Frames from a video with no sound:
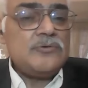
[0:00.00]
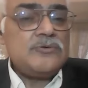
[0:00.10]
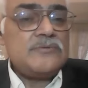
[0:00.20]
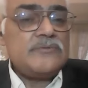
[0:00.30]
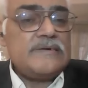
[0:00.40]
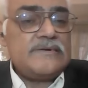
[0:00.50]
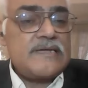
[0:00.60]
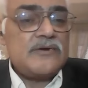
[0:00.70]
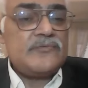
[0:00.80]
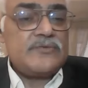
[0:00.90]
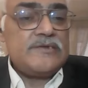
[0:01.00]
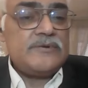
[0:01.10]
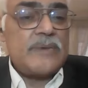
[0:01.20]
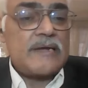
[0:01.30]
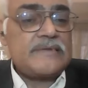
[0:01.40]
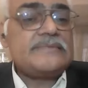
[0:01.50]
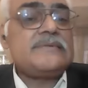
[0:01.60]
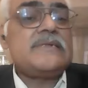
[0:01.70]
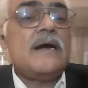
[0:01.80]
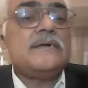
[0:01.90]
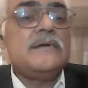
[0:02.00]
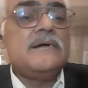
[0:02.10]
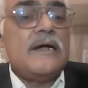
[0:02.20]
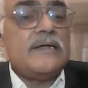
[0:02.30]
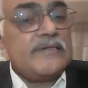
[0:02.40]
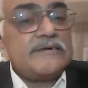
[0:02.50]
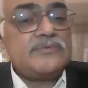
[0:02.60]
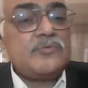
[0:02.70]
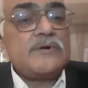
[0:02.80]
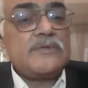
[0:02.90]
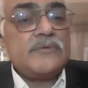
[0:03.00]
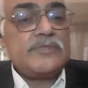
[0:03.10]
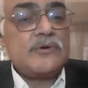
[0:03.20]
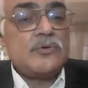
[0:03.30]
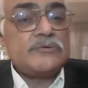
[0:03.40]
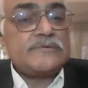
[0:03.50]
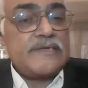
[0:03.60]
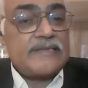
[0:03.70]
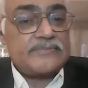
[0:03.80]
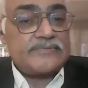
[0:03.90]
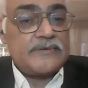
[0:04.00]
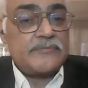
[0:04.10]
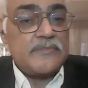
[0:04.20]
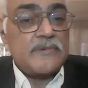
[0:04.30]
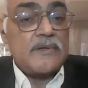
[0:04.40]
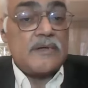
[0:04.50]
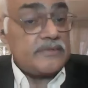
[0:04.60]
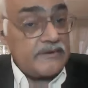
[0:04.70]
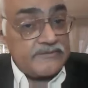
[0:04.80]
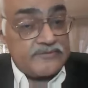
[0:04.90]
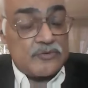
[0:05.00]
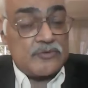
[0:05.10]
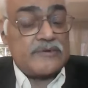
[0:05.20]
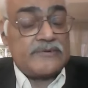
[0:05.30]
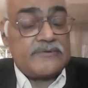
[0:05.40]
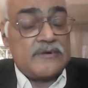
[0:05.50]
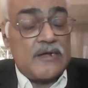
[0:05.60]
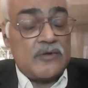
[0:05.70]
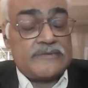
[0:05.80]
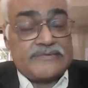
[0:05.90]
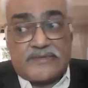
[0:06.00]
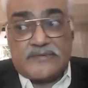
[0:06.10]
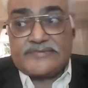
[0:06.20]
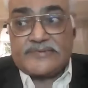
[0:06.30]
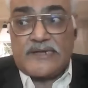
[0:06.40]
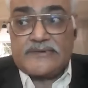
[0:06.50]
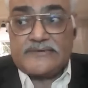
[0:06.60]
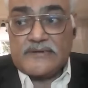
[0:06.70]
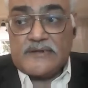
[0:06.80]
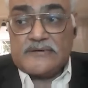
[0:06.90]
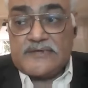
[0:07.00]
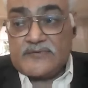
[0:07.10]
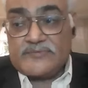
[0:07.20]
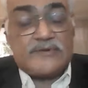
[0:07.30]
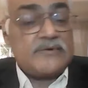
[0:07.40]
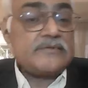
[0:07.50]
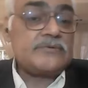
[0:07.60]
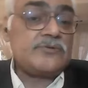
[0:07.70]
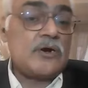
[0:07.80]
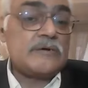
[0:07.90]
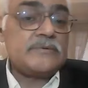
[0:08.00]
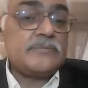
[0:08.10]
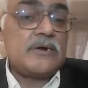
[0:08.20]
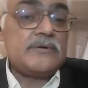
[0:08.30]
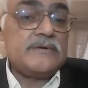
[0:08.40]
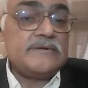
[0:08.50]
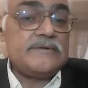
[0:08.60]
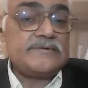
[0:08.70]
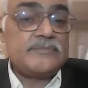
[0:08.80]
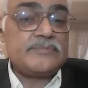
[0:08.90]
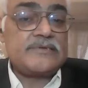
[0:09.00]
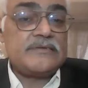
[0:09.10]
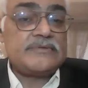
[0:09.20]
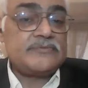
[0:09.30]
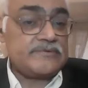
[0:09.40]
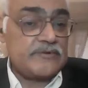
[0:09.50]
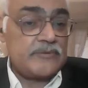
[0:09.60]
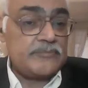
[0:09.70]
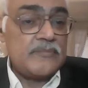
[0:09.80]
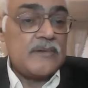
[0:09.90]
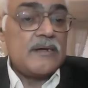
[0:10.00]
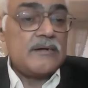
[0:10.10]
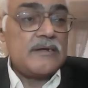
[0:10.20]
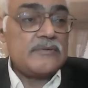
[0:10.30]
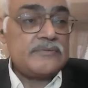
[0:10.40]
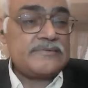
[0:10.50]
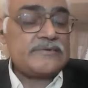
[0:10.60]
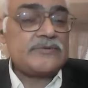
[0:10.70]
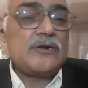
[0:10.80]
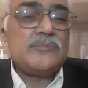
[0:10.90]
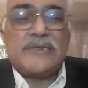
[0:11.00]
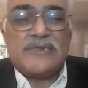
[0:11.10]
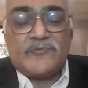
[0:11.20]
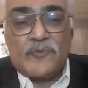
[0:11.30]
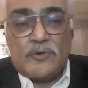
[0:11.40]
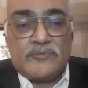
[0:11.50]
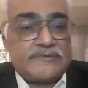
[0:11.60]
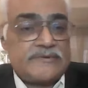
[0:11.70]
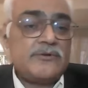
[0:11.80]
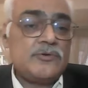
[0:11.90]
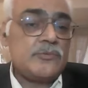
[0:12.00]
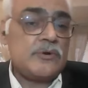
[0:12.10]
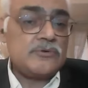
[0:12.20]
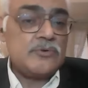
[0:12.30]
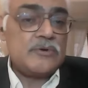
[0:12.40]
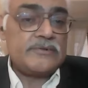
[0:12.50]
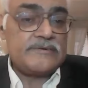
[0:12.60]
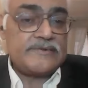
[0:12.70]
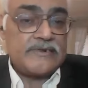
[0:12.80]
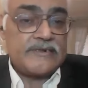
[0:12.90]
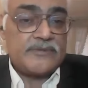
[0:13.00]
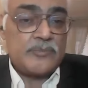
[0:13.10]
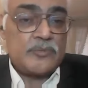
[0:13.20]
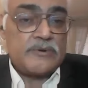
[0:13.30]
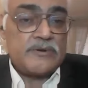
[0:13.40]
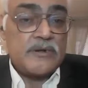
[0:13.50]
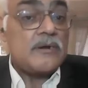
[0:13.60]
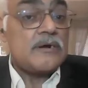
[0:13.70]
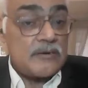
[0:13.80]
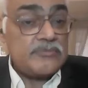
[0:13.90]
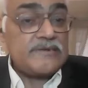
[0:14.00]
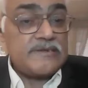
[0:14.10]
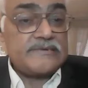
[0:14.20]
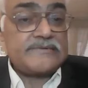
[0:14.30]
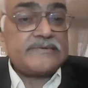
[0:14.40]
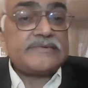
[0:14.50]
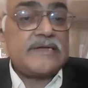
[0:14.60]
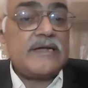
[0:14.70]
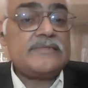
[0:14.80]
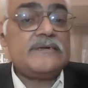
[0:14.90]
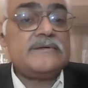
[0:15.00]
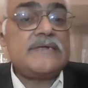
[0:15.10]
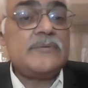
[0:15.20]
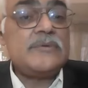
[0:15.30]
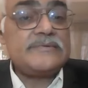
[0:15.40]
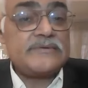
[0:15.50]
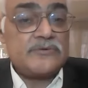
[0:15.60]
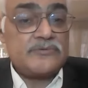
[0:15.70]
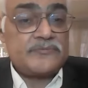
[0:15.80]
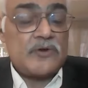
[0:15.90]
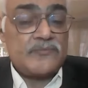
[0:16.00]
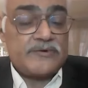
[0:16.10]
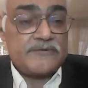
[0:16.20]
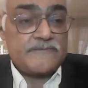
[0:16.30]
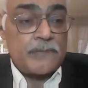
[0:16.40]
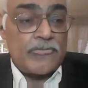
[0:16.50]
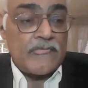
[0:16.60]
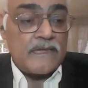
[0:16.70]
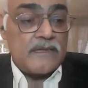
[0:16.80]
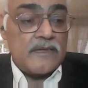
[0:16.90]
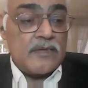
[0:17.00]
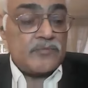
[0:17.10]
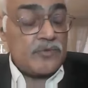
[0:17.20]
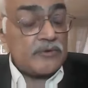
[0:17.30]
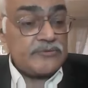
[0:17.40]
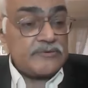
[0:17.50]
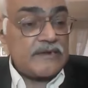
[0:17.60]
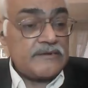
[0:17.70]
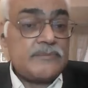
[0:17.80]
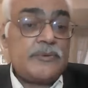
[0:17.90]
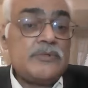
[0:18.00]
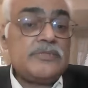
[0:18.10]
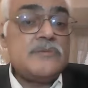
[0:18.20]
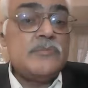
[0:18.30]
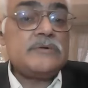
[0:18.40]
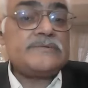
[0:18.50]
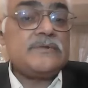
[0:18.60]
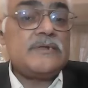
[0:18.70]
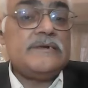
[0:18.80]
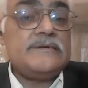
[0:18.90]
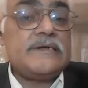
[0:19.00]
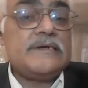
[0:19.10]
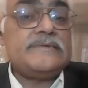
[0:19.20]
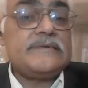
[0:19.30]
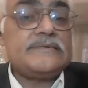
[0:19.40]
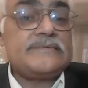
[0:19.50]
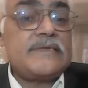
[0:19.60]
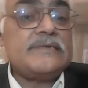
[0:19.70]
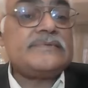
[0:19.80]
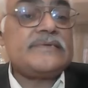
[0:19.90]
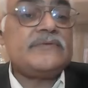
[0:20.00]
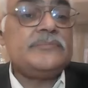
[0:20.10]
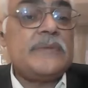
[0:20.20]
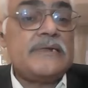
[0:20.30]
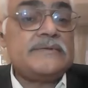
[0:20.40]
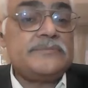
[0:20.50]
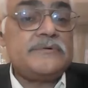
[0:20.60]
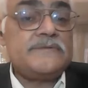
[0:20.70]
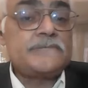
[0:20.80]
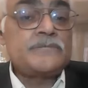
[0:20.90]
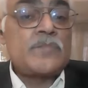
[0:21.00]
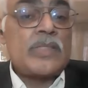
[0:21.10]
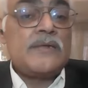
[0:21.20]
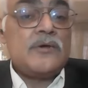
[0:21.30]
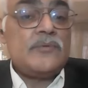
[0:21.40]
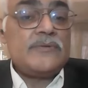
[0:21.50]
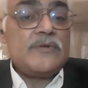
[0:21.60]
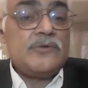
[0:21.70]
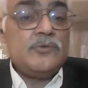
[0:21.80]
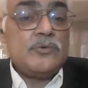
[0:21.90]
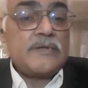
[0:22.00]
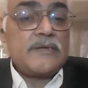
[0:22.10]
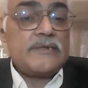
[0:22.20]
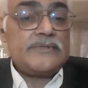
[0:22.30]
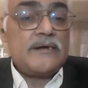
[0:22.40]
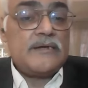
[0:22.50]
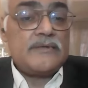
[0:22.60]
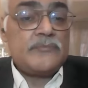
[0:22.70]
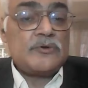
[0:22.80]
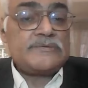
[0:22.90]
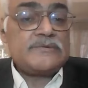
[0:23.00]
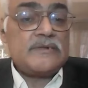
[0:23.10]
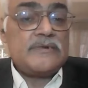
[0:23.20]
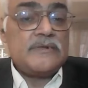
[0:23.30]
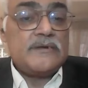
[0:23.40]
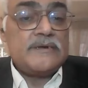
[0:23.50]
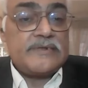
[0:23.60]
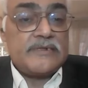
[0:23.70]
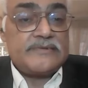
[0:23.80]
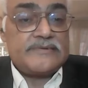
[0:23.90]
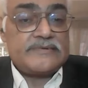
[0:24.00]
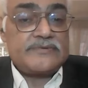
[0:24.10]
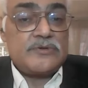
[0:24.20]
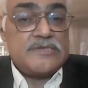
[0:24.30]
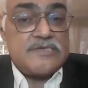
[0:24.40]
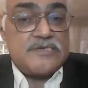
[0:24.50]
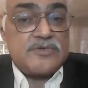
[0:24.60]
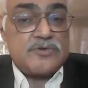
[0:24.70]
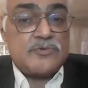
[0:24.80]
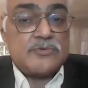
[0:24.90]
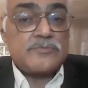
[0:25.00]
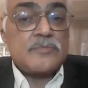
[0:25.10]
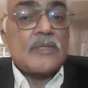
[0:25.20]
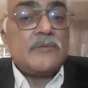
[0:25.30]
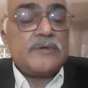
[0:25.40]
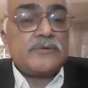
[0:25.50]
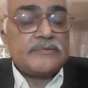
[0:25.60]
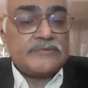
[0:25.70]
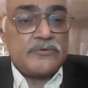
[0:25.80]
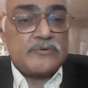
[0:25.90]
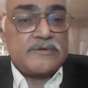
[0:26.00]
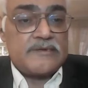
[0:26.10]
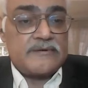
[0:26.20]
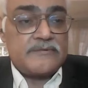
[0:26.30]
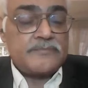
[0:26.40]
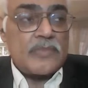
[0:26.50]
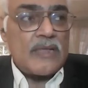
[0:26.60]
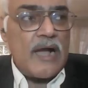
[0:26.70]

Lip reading: how to even take a feedback is an art, and that is what even the coaching helps them. It, it on the skill side, definitely it talks about leadership skills, which has got many fold, which I don't want to go in detail at the moment. Communication is another dimension of it. We also touch upon the emotional intelligence and self-management. Now, when we are looking at the emotional intelligence or EQ, we are also looking at